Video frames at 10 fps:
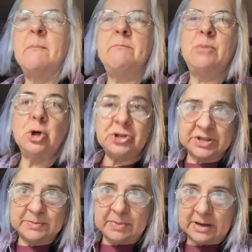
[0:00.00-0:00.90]

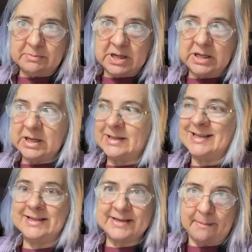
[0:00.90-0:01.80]
purchased by me in
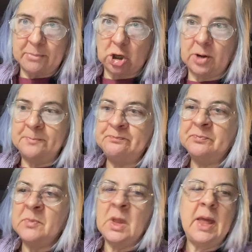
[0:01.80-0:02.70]
December
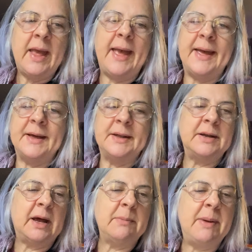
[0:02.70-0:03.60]
and
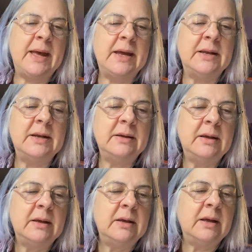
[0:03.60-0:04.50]
I paid
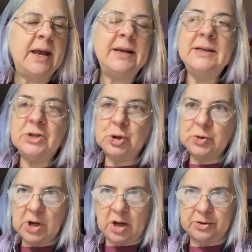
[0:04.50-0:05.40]

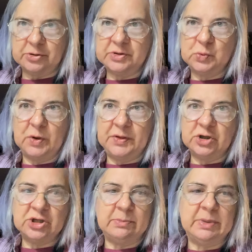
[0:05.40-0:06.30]
$82 with the
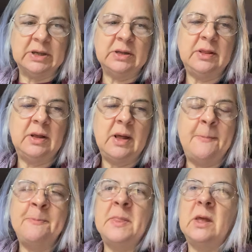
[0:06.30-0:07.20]
shipping.
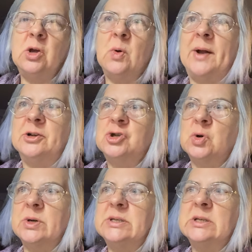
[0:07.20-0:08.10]
You had a
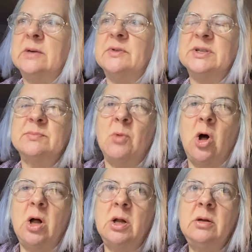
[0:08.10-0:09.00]
choice of the
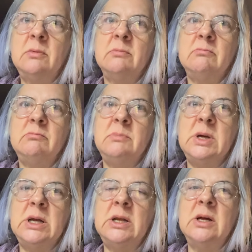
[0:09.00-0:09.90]
small,
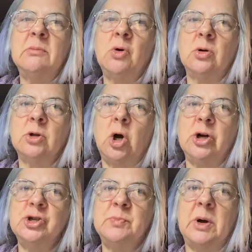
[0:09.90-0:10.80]
medium, or
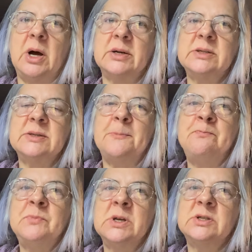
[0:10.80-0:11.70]
large box.
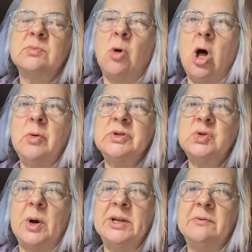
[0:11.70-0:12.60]
Small was
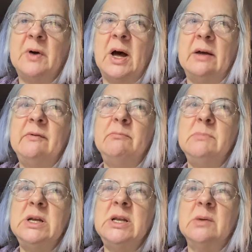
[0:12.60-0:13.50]
25,
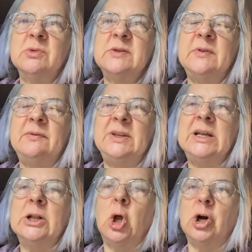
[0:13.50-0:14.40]
medium was
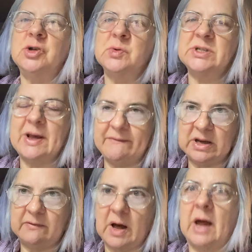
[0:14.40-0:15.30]
50, large was
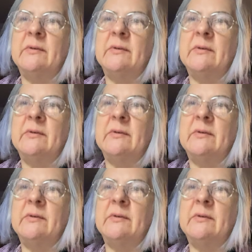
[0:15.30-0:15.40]
75.